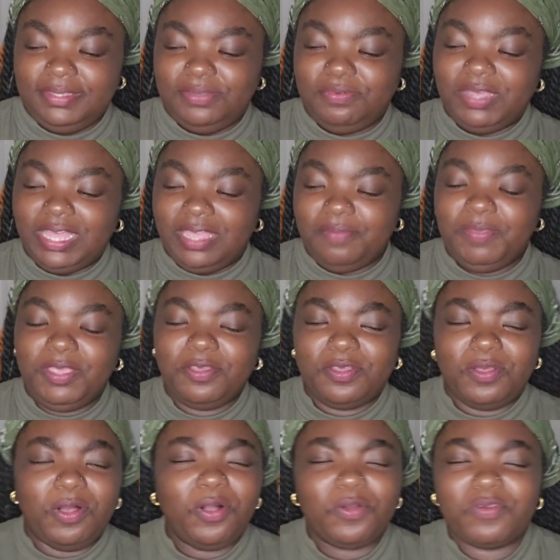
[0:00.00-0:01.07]
Why I'm
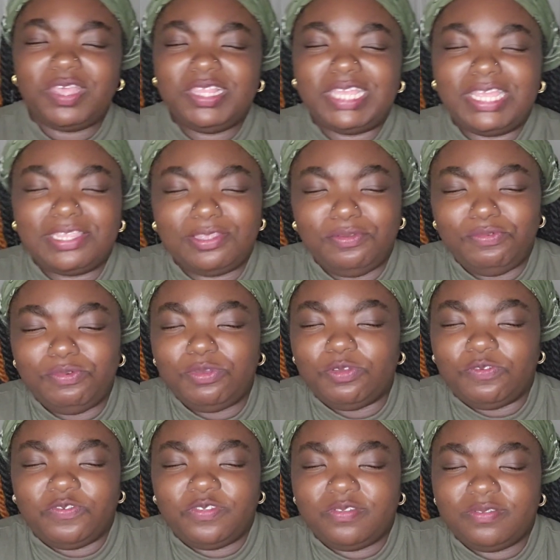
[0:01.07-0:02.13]
hearing Hungry Like the
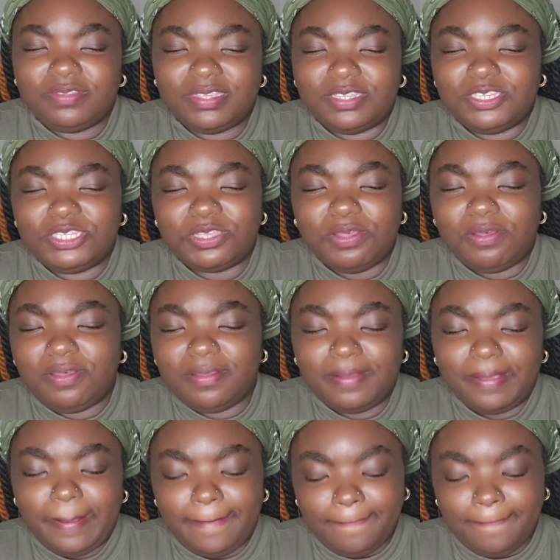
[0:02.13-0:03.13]
Wolf, the song.